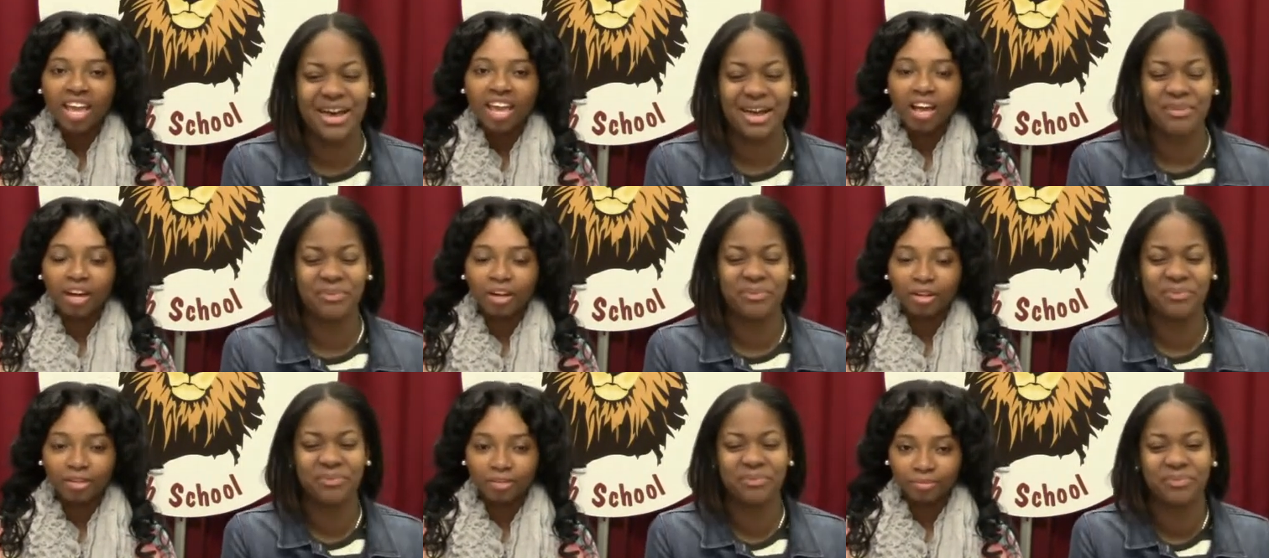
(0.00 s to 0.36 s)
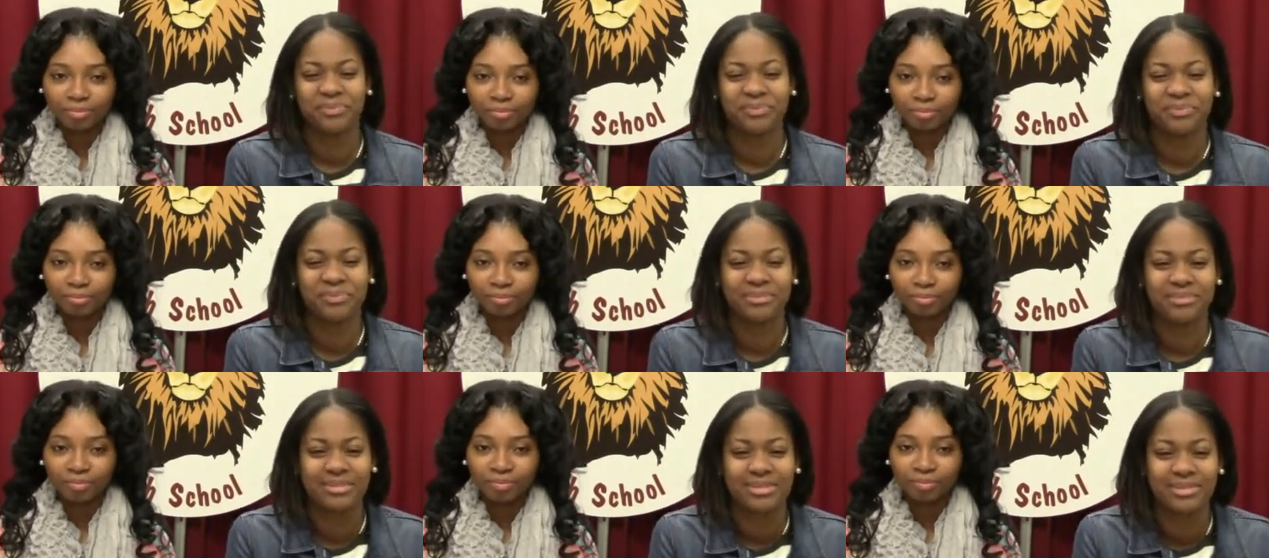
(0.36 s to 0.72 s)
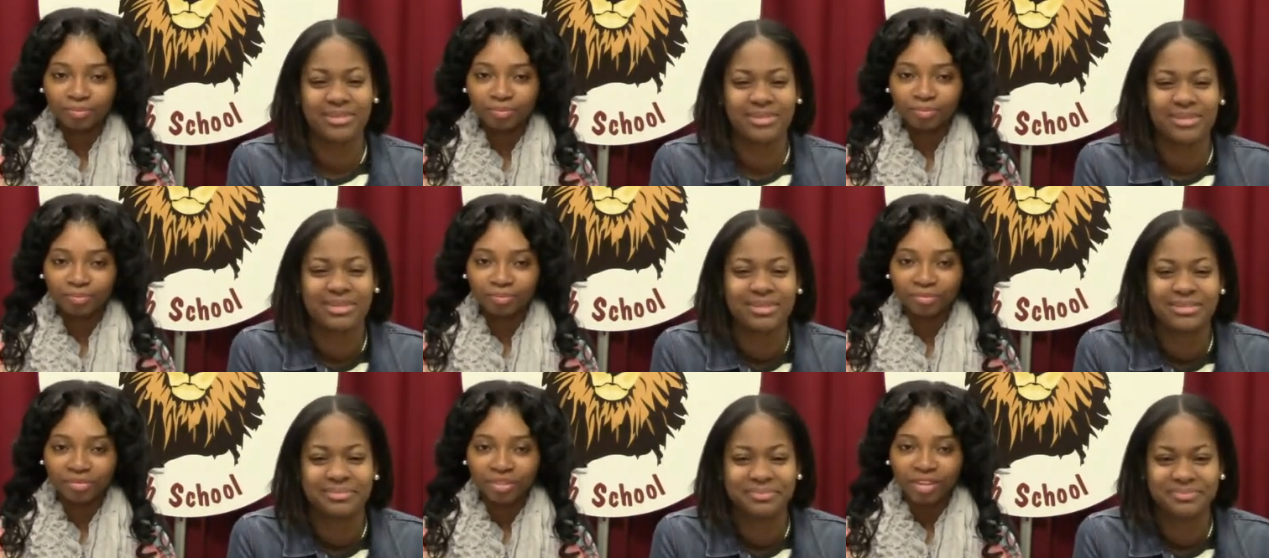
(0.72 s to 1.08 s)
Speaker 1: okay.
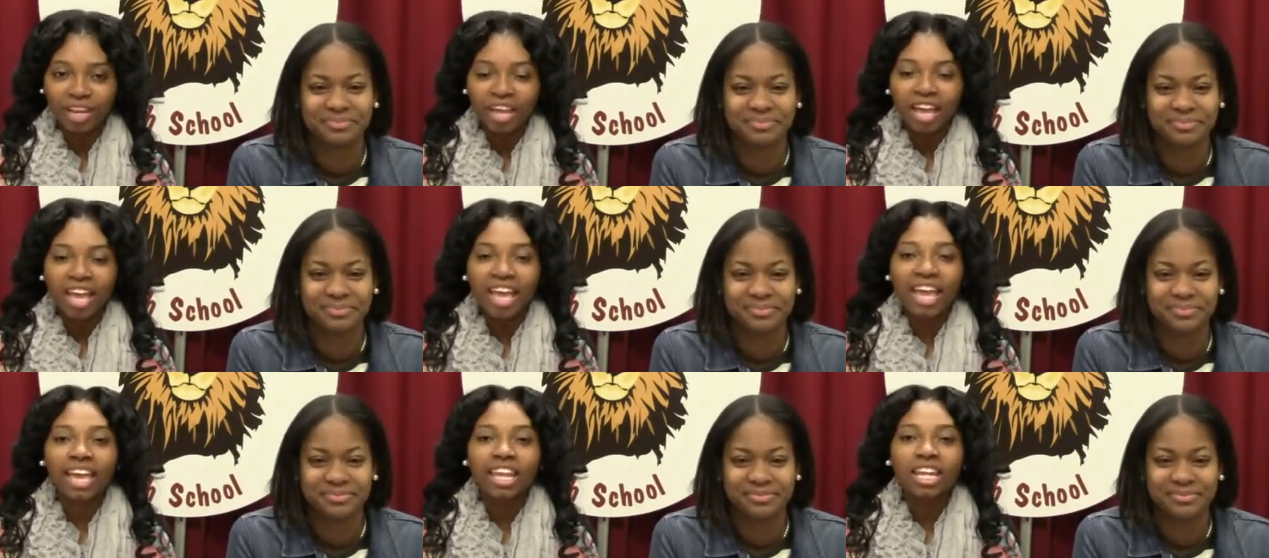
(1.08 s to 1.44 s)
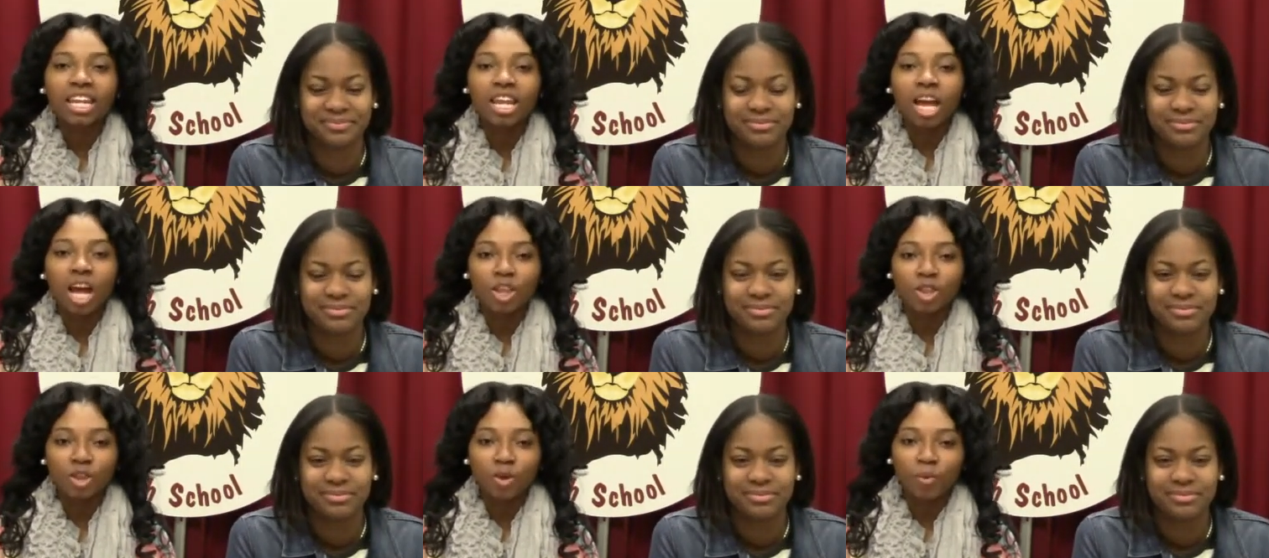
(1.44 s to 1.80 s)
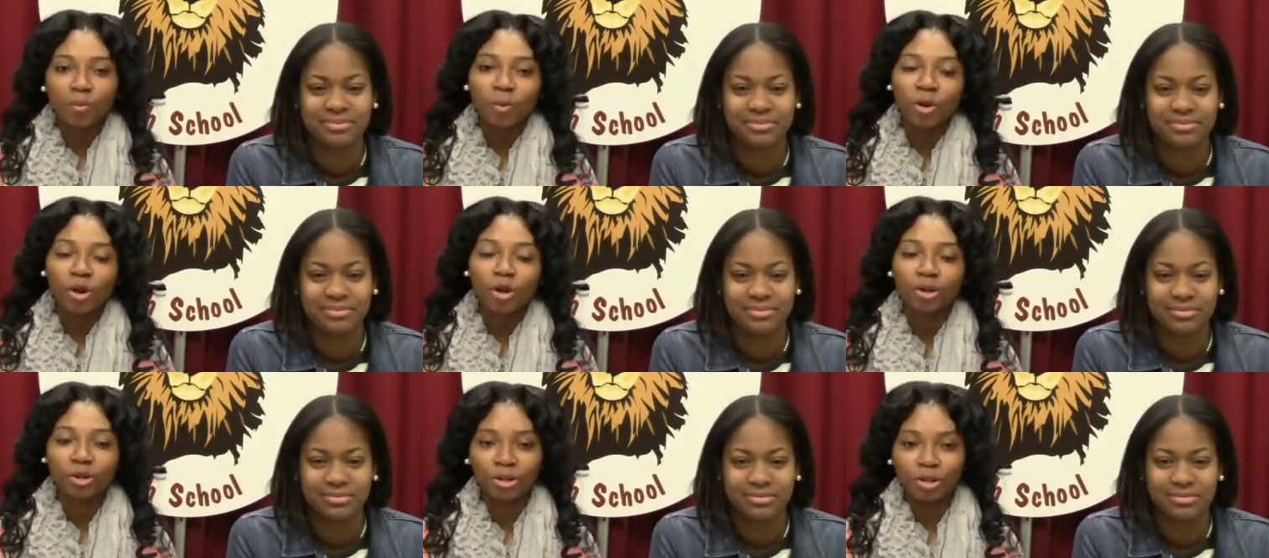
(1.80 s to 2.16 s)
In other
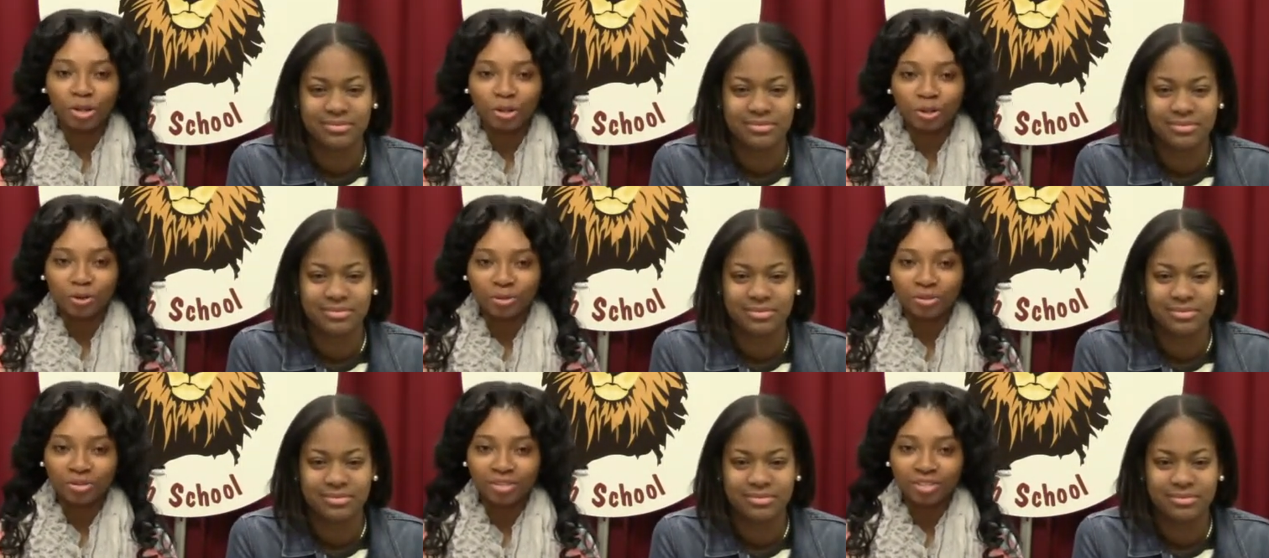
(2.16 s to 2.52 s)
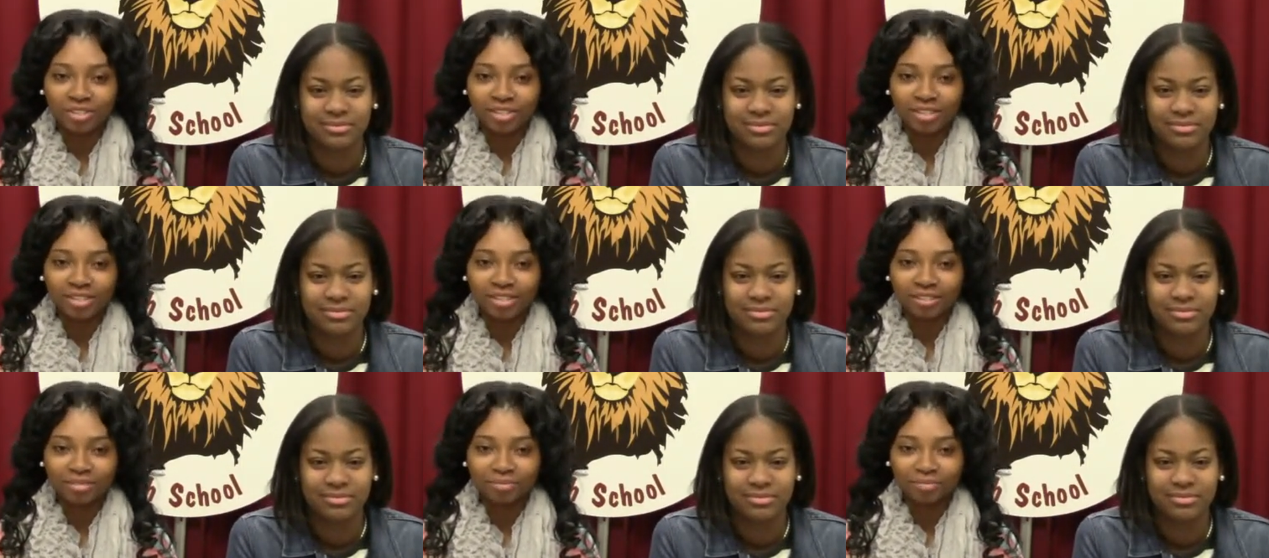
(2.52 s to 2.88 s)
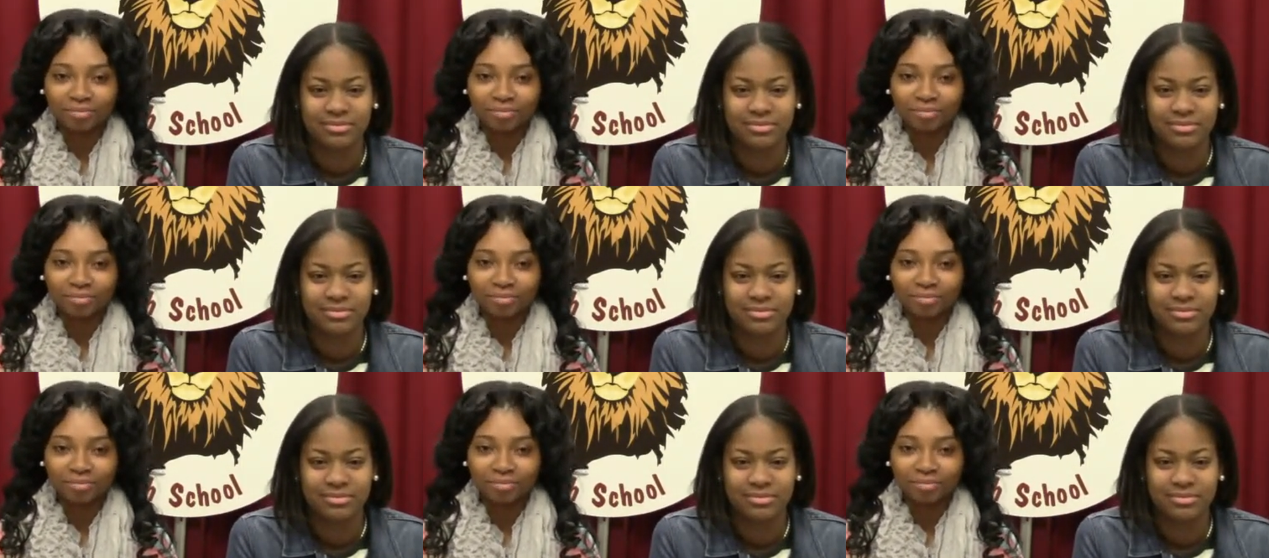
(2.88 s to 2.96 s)
world news.